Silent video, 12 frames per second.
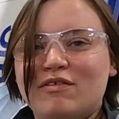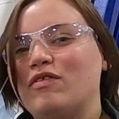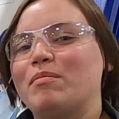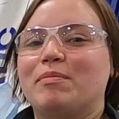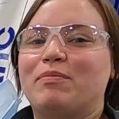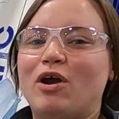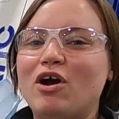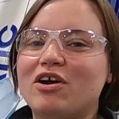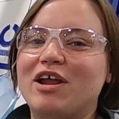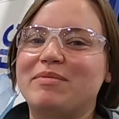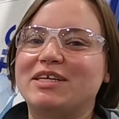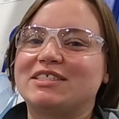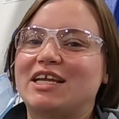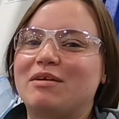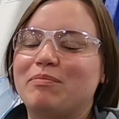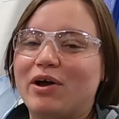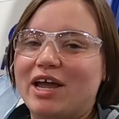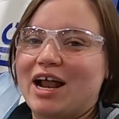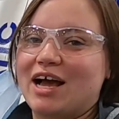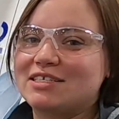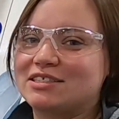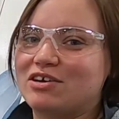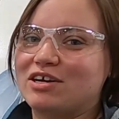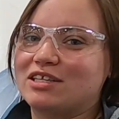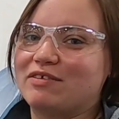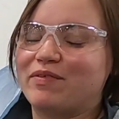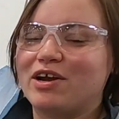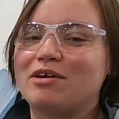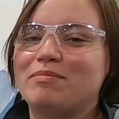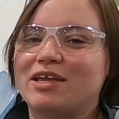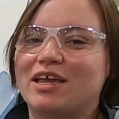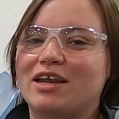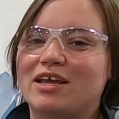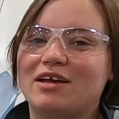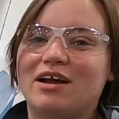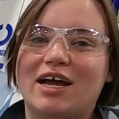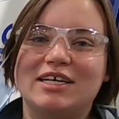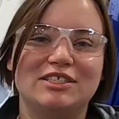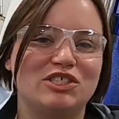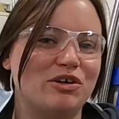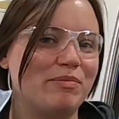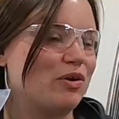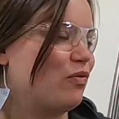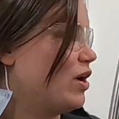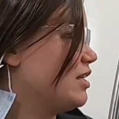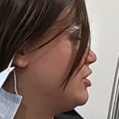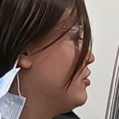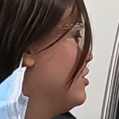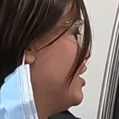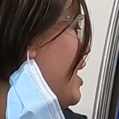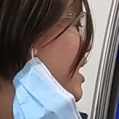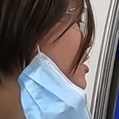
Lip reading: from a programming standpoint, I start at the very beginning. I determine what tooling